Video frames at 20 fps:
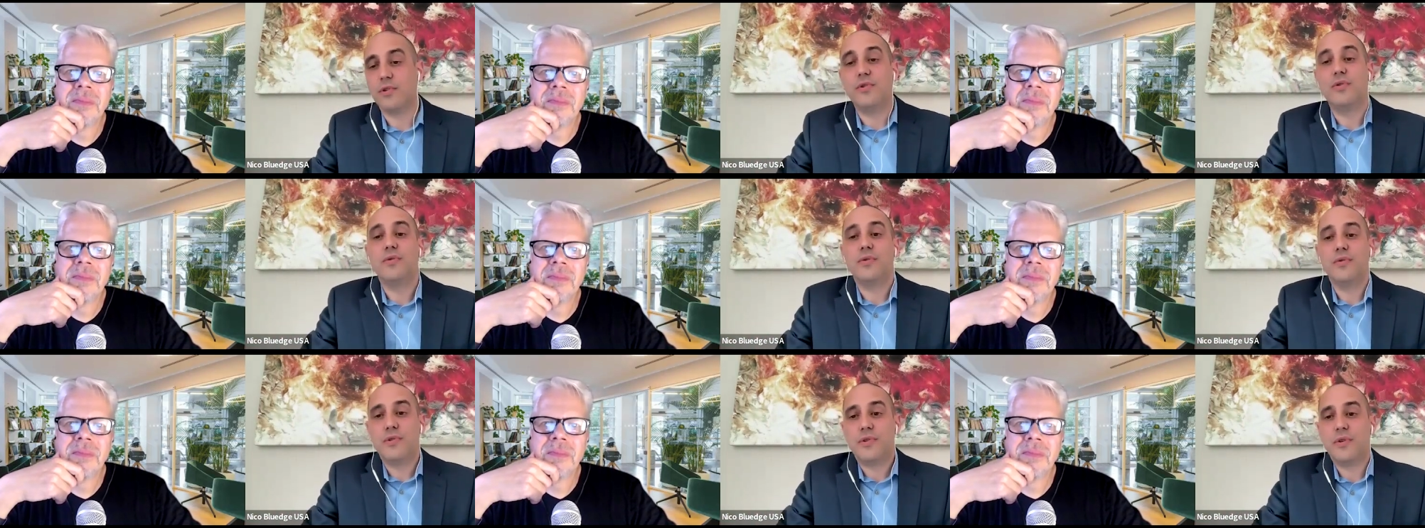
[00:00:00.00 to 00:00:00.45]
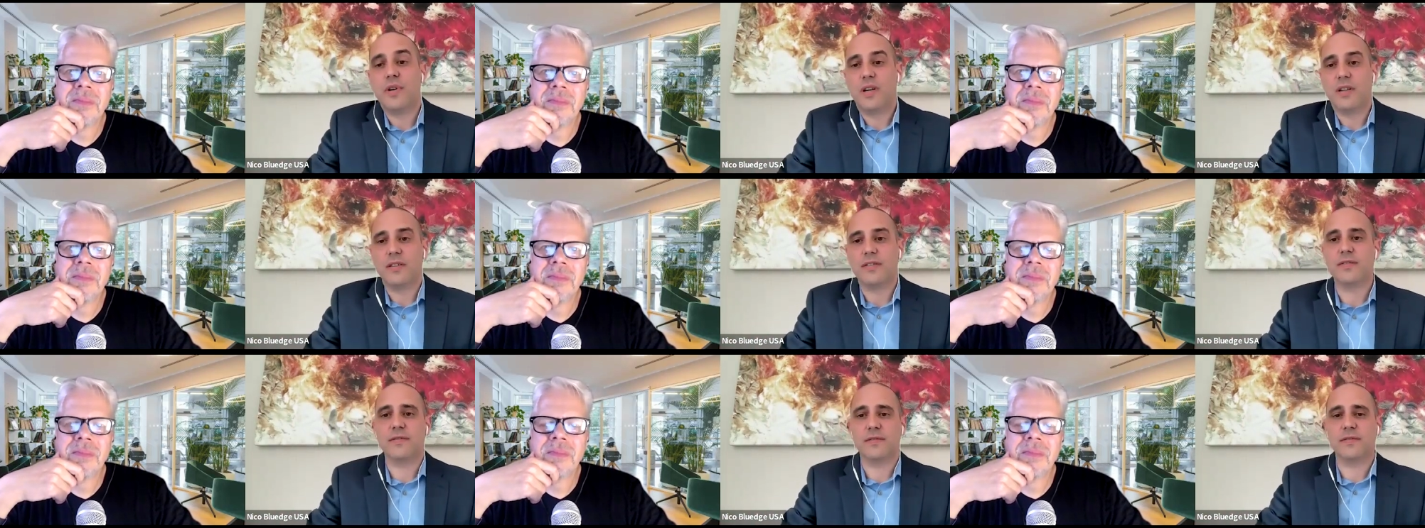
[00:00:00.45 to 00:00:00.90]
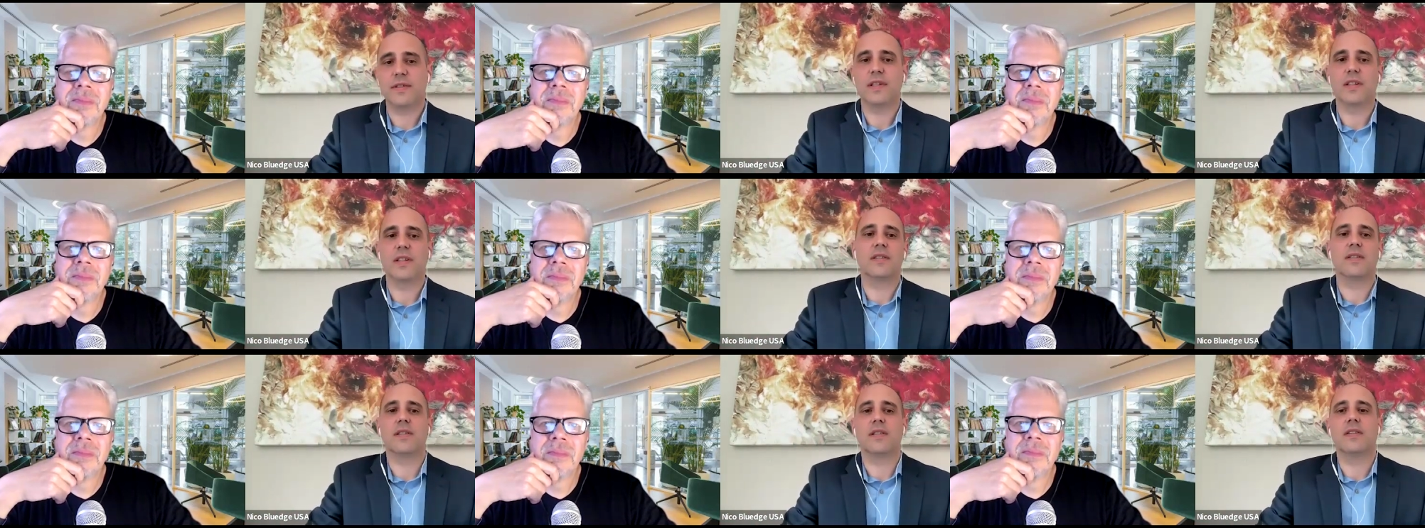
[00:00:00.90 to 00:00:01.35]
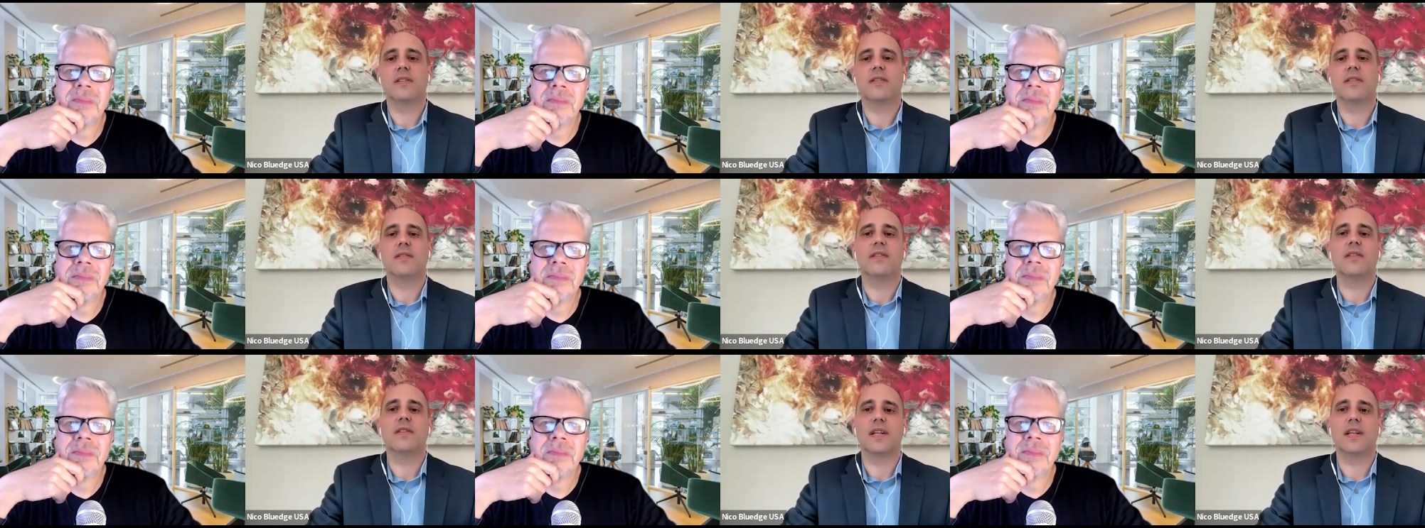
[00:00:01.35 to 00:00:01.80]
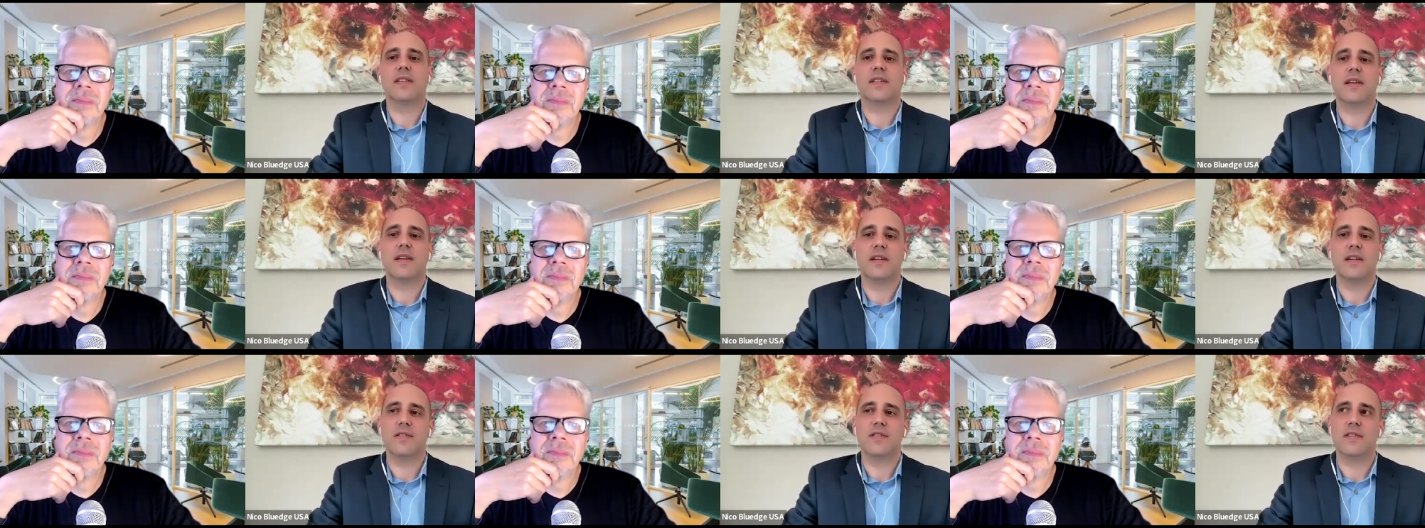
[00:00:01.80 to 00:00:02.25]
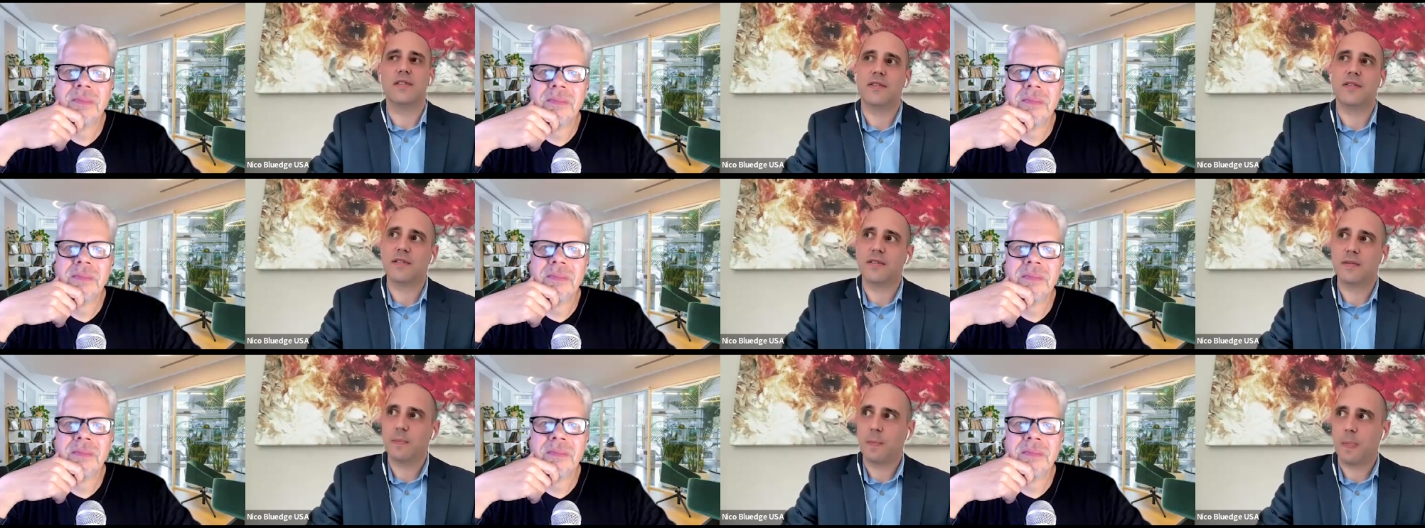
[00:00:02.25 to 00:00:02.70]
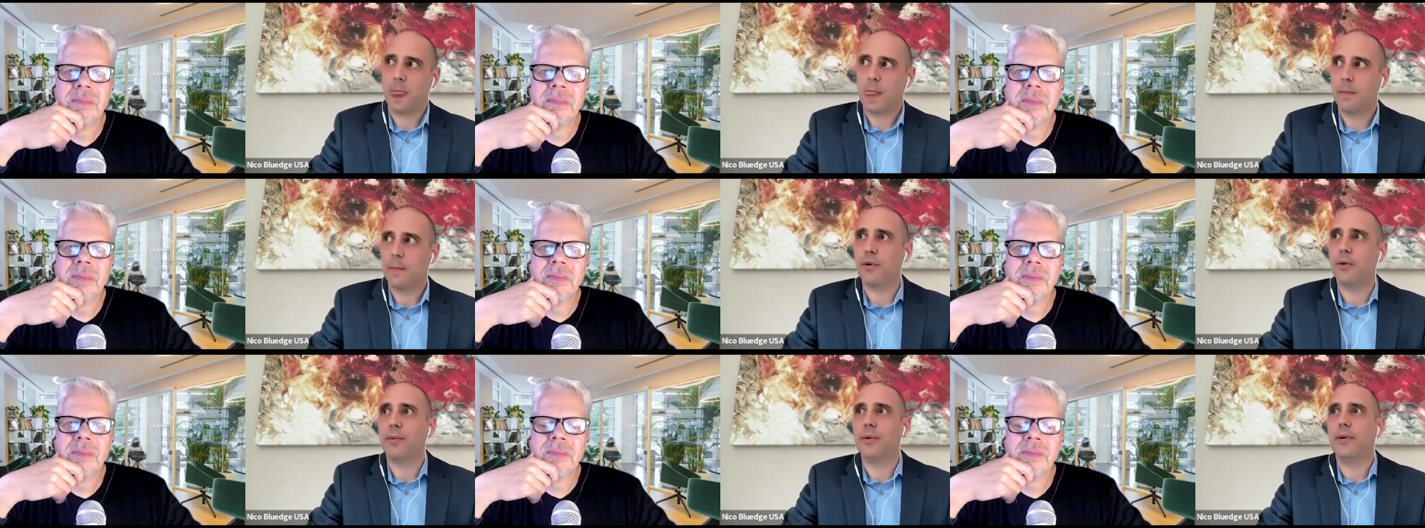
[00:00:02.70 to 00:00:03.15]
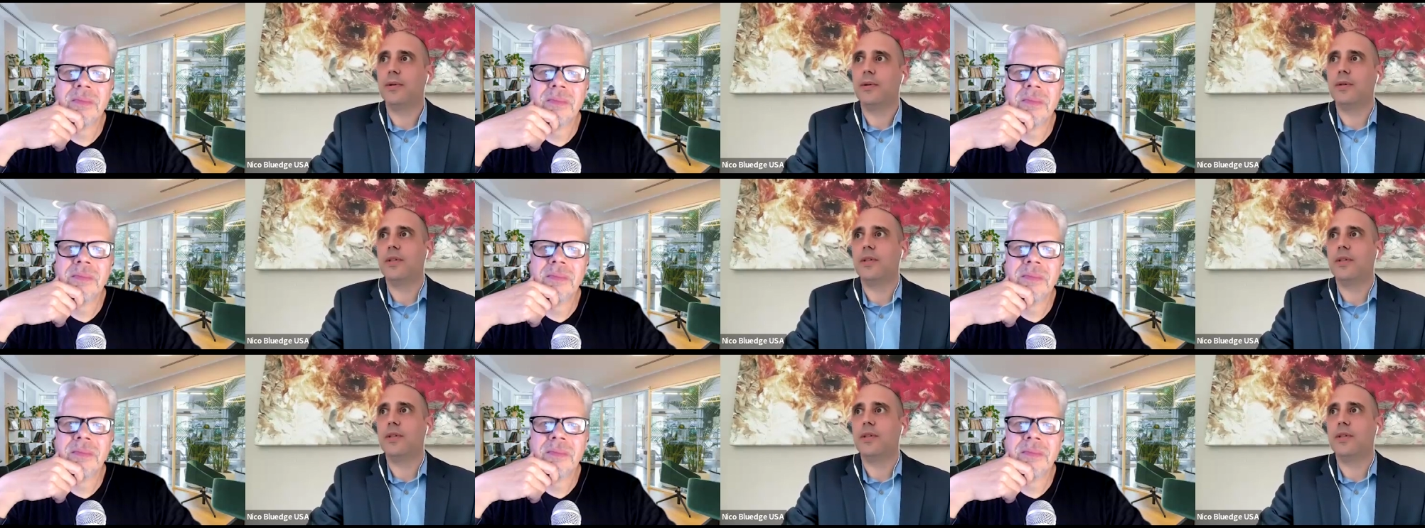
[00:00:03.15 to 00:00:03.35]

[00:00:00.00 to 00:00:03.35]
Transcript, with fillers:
Speaker 1: tools you have and, and in that case it's mobile